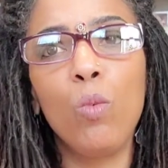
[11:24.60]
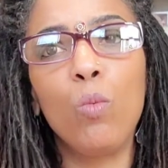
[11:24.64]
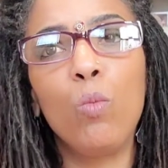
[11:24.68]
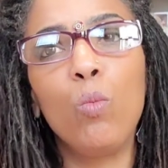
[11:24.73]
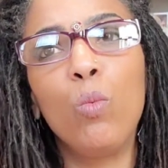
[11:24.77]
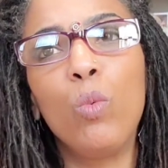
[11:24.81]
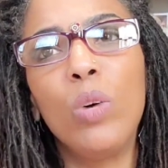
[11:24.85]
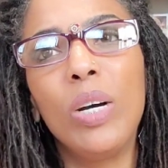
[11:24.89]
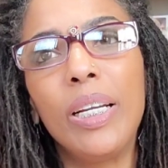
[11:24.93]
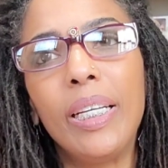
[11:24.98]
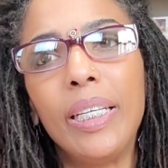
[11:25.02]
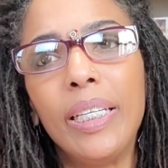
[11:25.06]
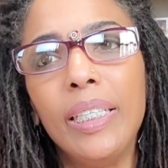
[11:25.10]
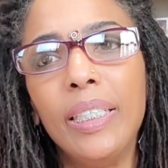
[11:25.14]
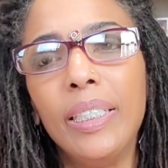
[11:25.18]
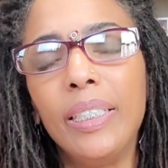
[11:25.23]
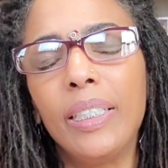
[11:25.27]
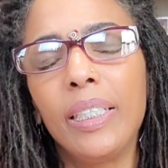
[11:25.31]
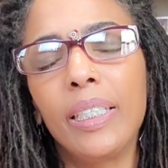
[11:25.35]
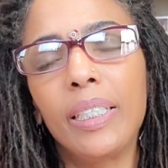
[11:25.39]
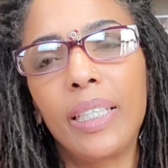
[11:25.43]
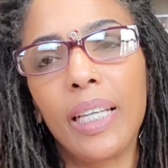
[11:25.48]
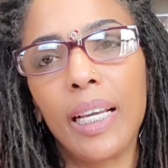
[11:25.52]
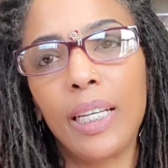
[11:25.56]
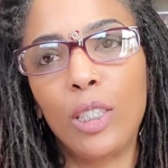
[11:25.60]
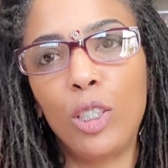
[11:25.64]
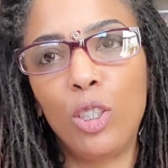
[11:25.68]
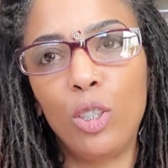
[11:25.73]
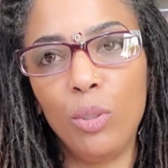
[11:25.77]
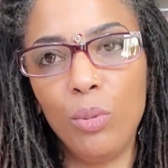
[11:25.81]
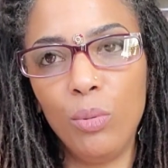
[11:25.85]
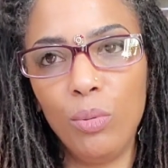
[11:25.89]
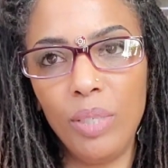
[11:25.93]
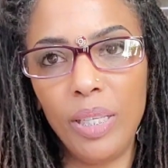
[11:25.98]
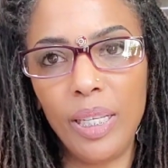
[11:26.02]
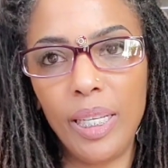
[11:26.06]
what is it that
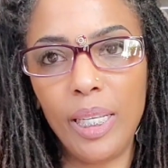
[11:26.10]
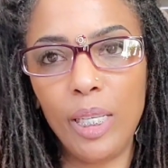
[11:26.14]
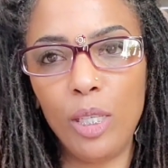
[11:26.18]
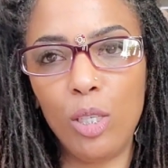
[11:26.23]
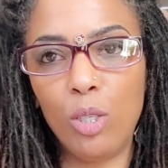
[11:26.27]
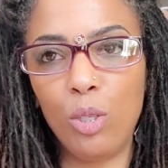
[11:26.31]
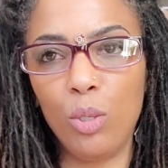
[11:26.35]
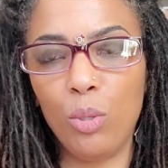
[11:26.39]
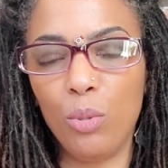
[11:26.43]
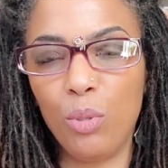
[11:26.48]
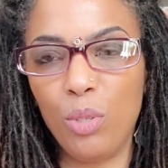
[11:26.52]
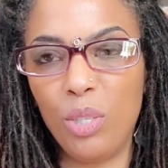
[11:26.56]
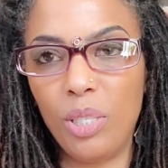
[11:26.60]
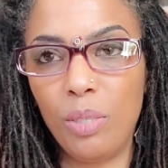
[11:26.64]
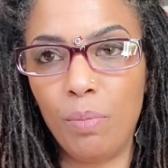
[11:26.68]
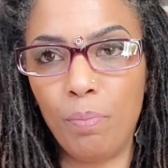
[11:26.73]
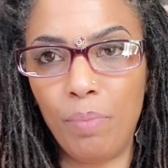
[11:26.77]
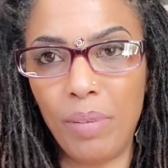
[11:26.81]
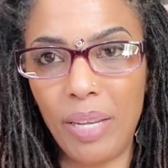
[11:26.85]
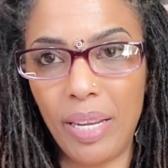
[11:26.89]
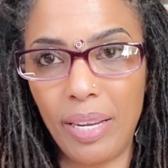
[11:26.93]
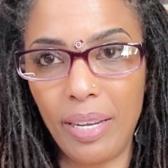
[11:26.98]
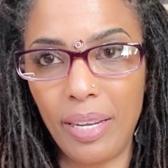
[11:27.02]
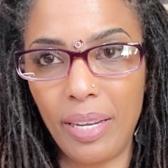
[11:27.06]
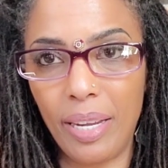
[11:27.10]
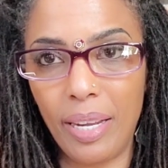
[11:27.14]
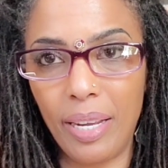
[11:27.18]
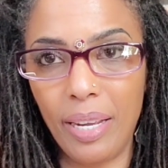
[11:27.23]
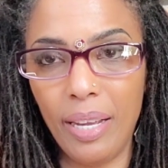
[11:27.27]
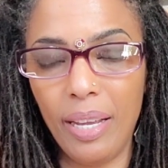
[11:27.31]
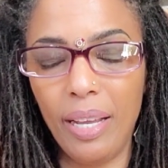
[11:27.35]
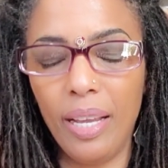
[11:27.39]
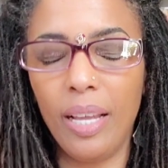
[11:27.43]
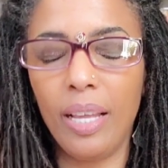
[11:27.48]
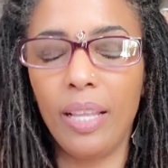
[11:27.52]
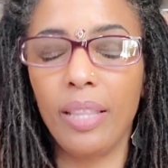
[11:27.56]
you need to speak
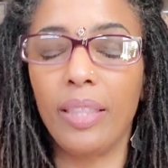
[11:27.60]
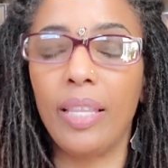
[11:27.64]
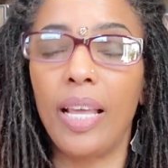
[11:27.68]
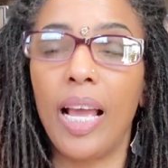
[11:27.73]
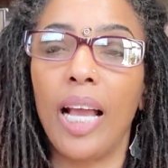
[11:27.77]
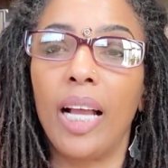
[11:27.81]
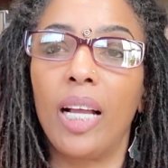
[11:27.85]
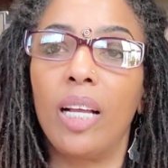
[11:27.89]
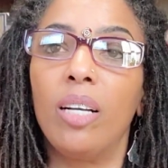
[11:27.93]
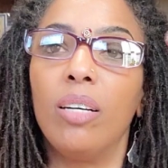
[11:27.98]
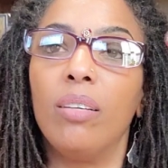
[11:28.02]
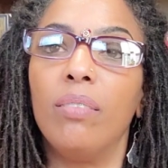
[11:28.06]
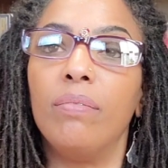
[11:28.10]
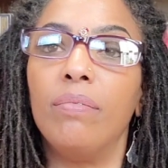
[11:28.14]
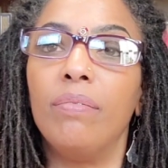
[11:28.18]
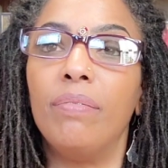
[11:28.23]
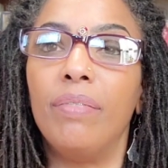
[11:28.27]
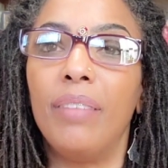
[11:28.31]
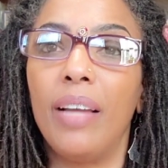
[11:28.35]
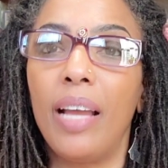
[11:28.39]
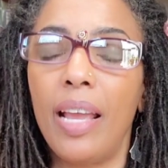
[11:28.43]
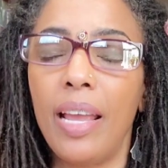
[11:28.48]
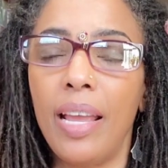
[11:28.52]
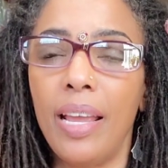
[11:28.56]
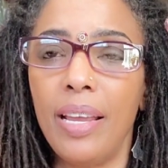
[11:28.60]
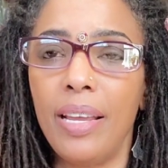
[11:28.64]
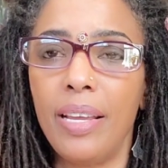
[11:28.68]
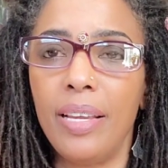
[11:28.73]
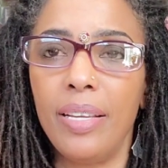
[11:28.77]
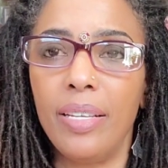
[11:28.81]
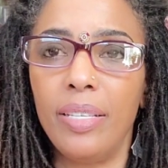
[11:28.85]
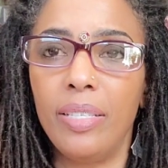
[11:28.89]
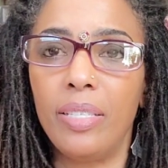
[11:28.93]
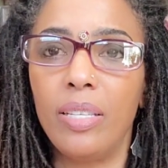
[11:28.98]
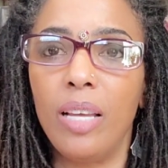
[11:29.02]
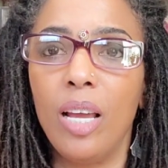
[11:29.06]
that
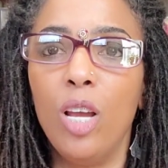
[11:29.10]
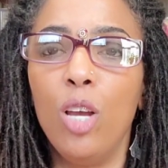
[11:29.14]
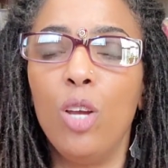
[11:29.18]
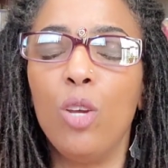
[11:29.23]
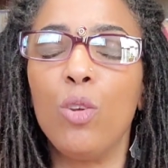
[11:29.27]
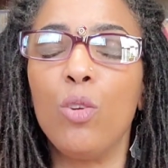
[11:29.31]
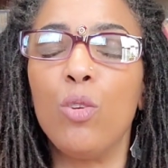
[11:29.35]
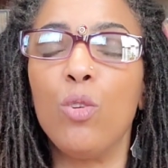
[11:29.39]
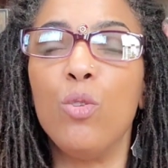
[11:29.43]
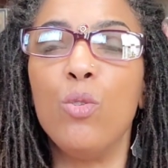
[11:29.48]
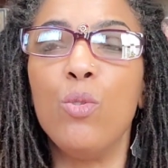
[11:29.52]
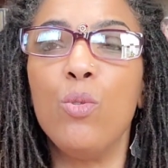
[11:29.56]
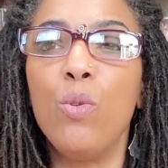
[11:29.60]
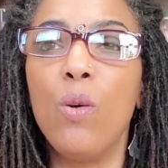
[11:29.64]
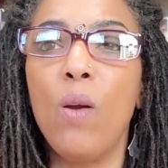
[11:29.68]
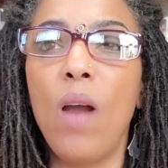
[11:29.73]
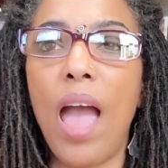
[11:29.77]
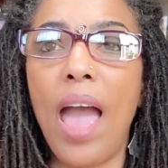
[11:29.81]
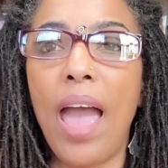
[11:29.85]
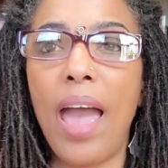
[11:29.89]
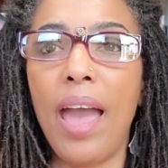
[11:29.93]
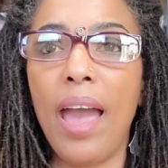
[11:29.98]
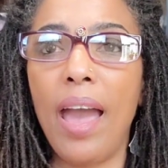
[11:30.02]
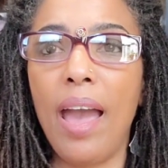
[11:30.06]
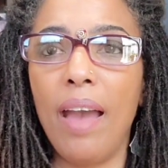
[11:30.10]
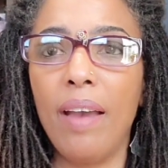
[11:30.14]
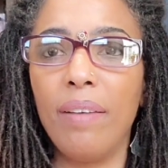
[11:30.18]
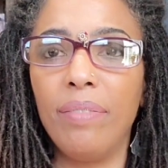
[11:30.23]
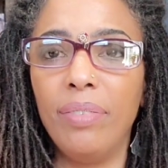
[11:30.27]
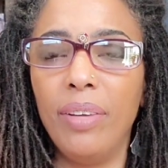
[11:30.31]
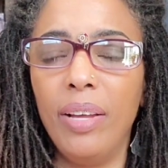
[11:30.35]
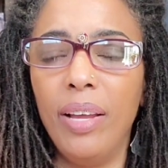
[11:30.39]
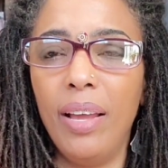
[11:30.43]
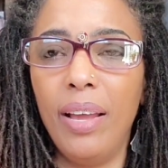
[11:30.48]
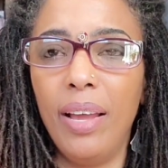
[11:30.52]
conveys you have